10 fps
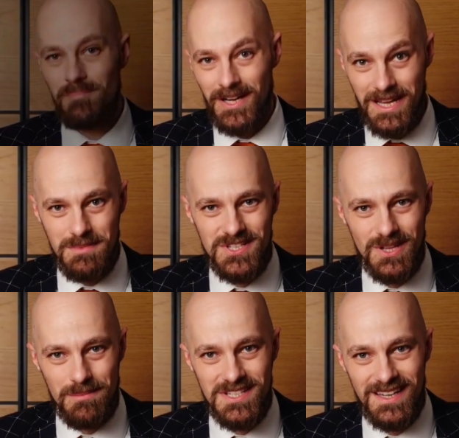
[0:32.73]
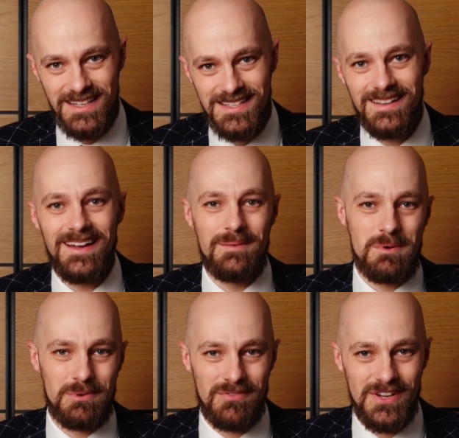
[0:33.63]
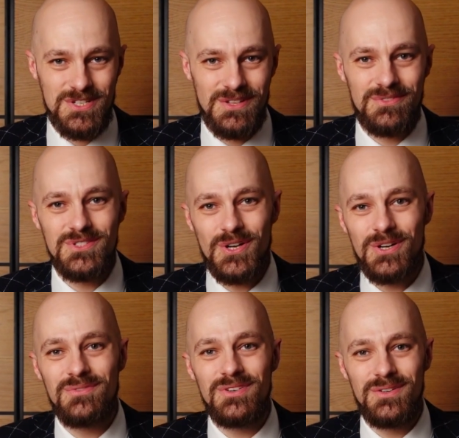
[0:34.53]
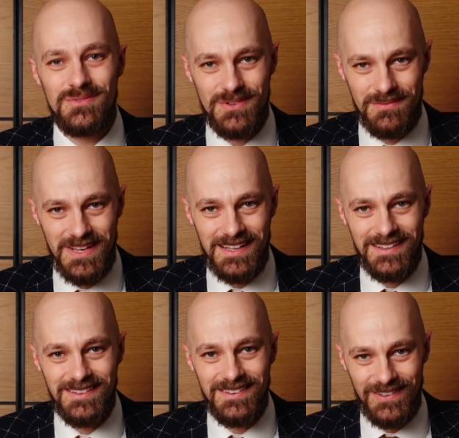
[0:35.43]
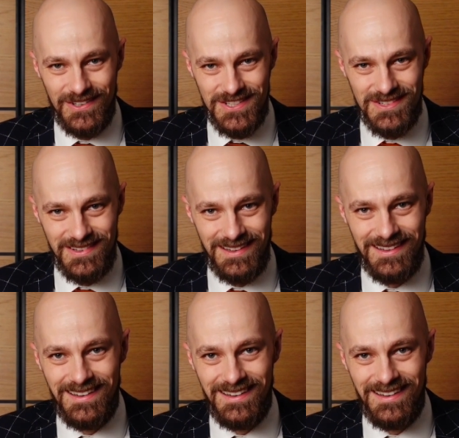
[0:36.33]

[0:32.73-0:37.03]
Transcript: My name is Thomas Eisl. I'm a professional photographer from Vienna, Austria.